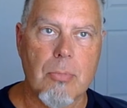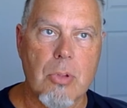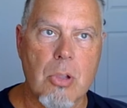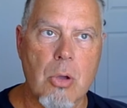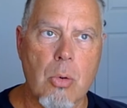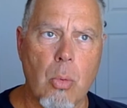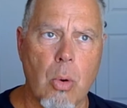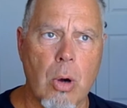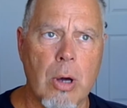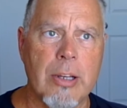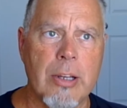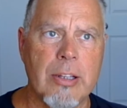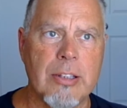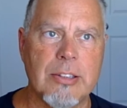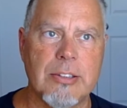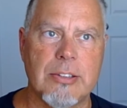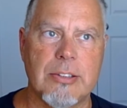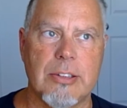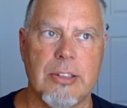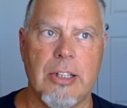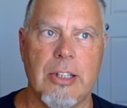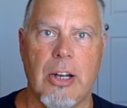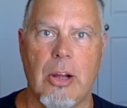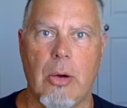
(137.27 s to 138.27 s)
one
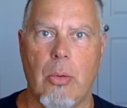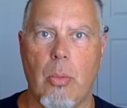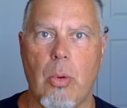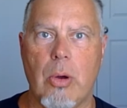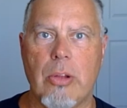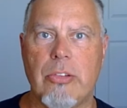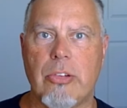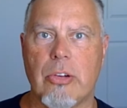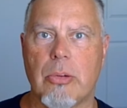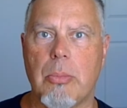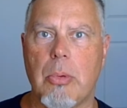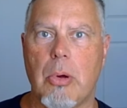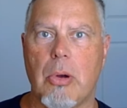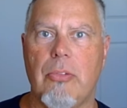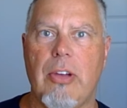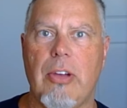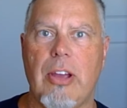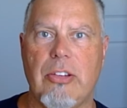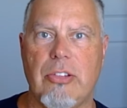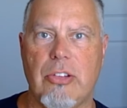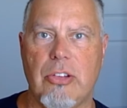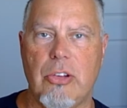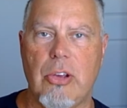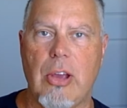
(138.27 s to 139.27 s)
is, what's your
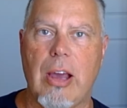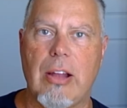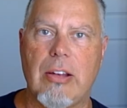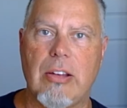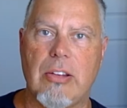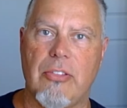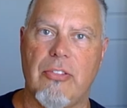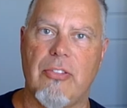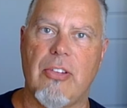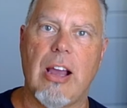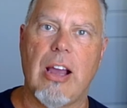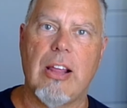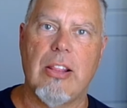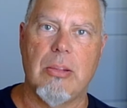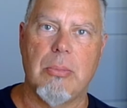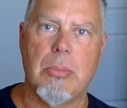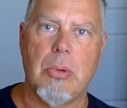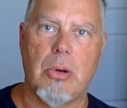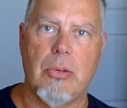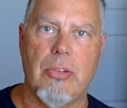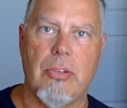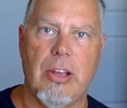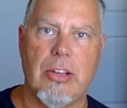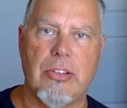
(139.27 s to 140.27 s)
motivation? You have to find the
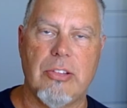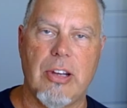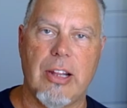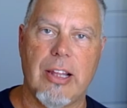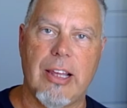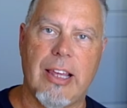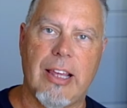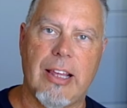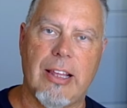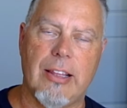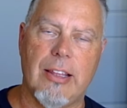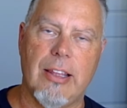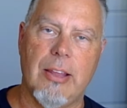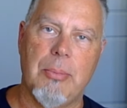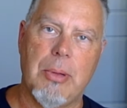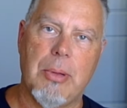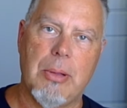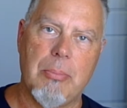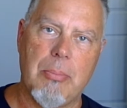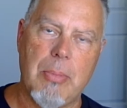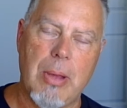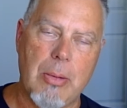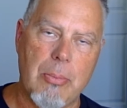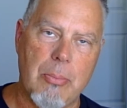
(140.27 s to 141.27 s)
motivation.
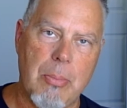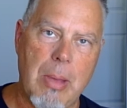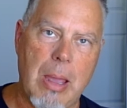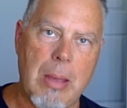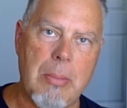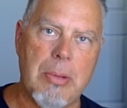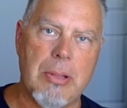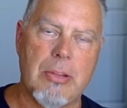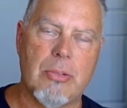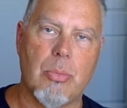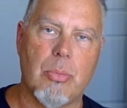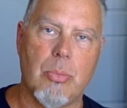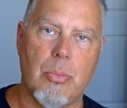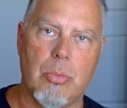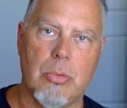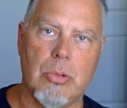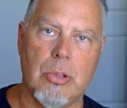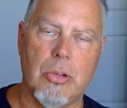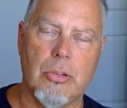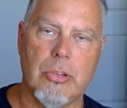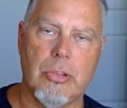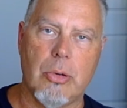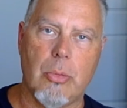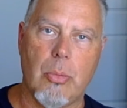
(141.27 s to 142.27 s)
Maybe it's
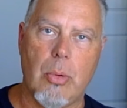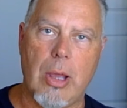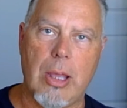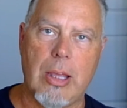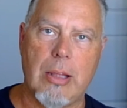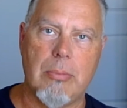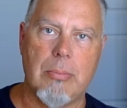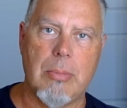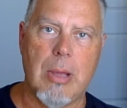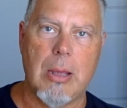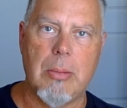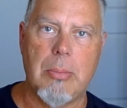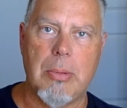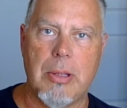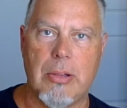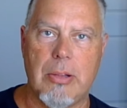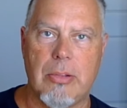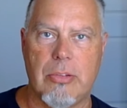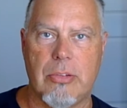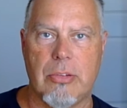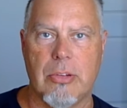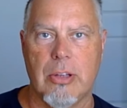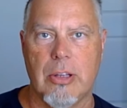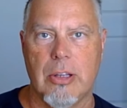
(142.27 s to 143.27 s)
losing weight, maybe
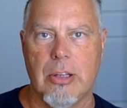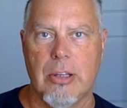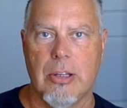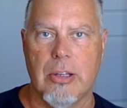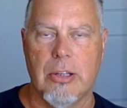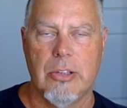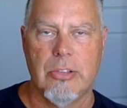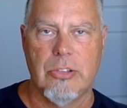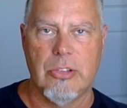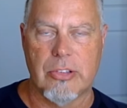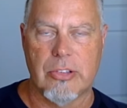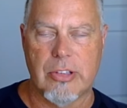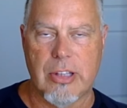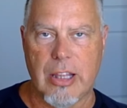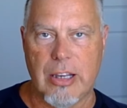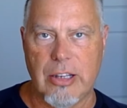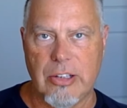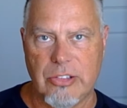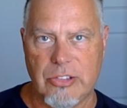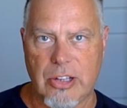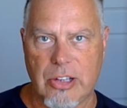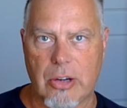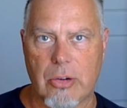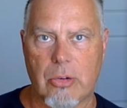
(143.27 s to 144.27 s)
it's just
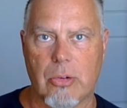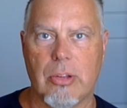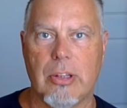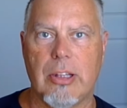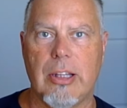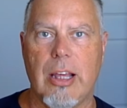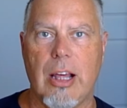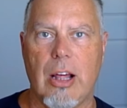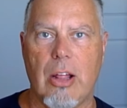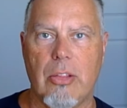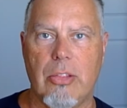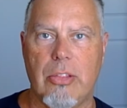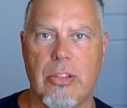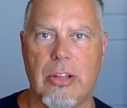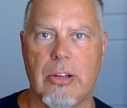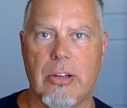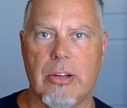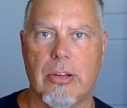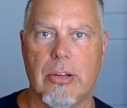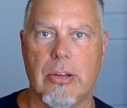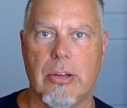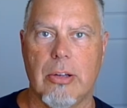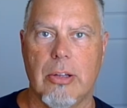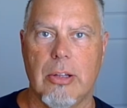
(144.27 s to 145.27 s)
getting generally
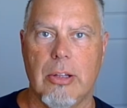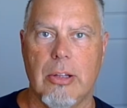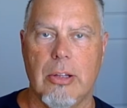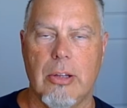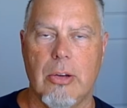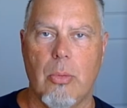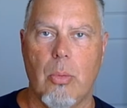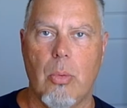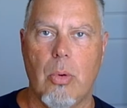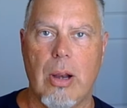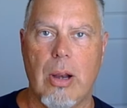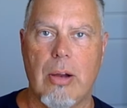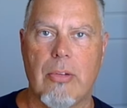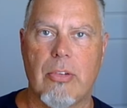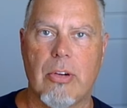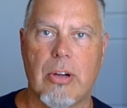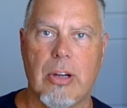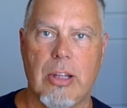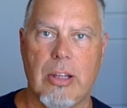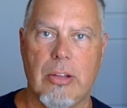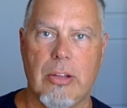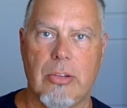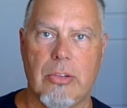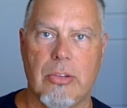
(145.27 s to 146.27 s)
healthier. Whatever it
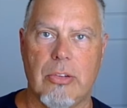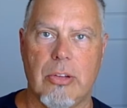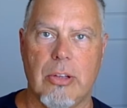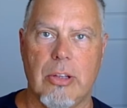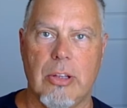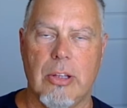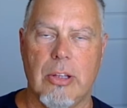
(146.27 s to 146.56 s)
is,